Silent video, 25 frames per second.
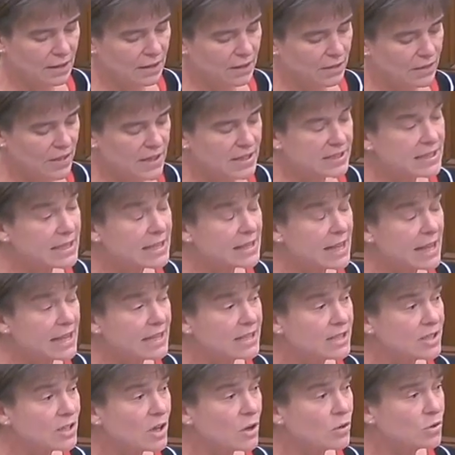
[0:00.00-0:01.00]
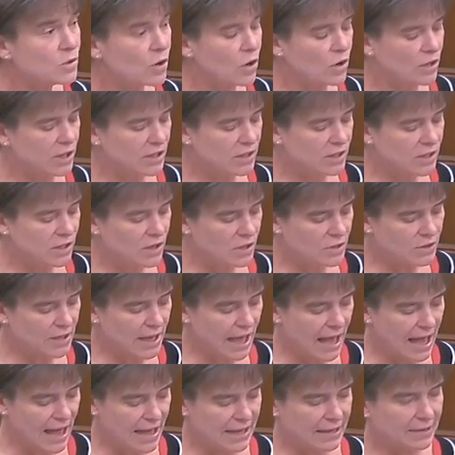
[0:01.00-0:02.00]
These are then sold on in the
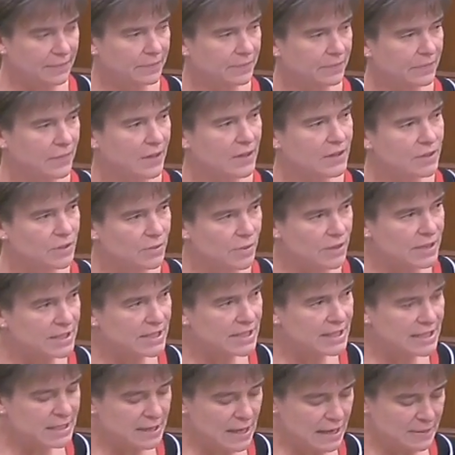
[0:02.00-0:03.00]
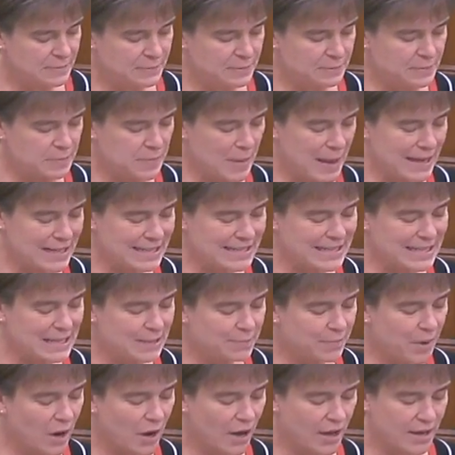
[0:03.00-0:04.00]
UK to
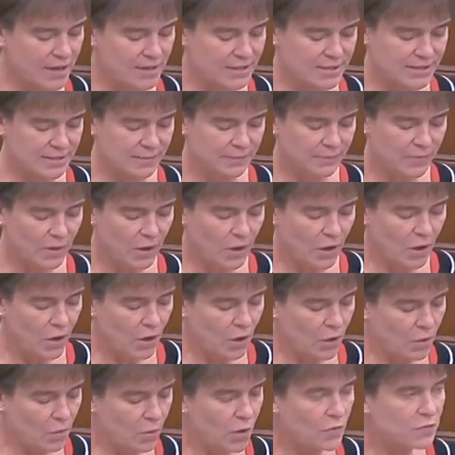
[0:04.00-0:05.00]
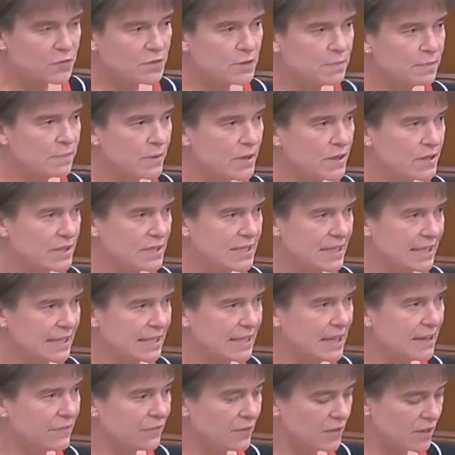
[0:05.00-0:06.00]
unsuspecting buyers who often put
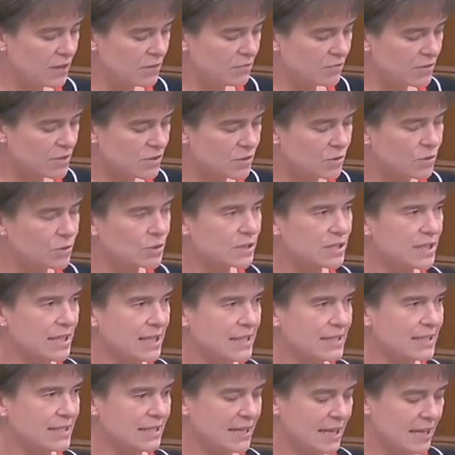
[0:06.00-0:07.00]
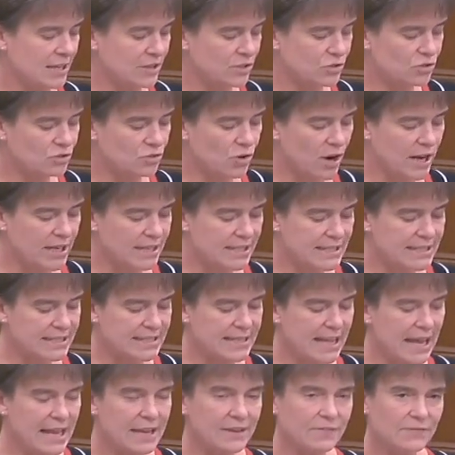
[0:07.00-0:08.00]
significant resources into trying to
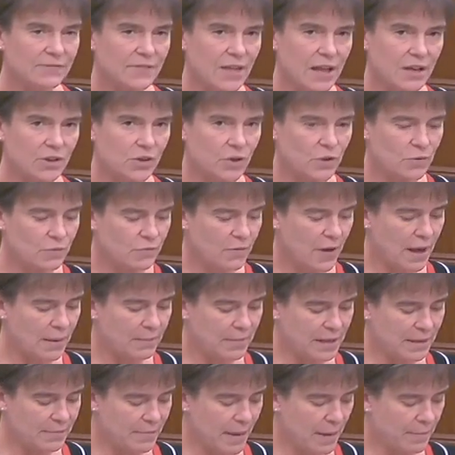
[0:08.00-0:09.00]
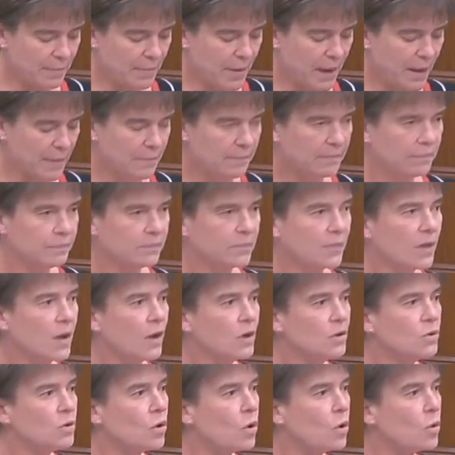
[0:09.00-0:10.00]
save their new family member,
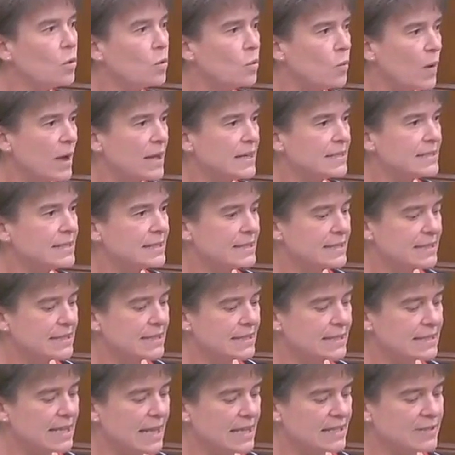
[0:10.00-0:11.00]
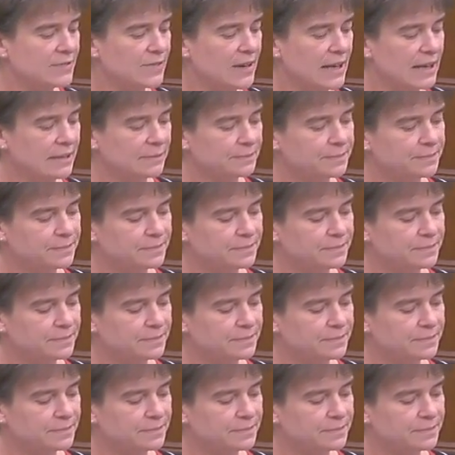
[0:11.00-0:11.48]
not always successfully.